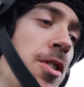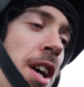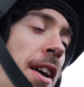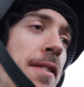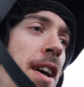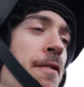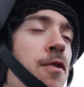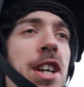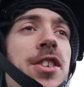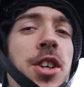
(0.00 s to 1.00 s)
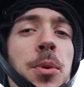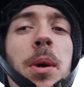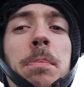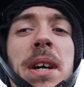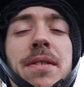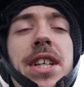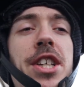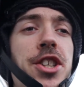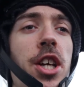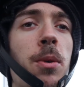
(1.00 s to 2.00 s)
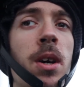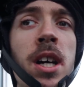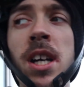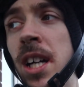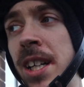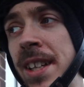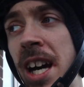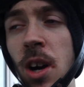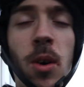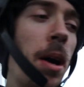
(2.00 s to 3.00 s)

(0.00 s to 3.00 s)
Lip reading: and I've run into a bit of an issue. Now,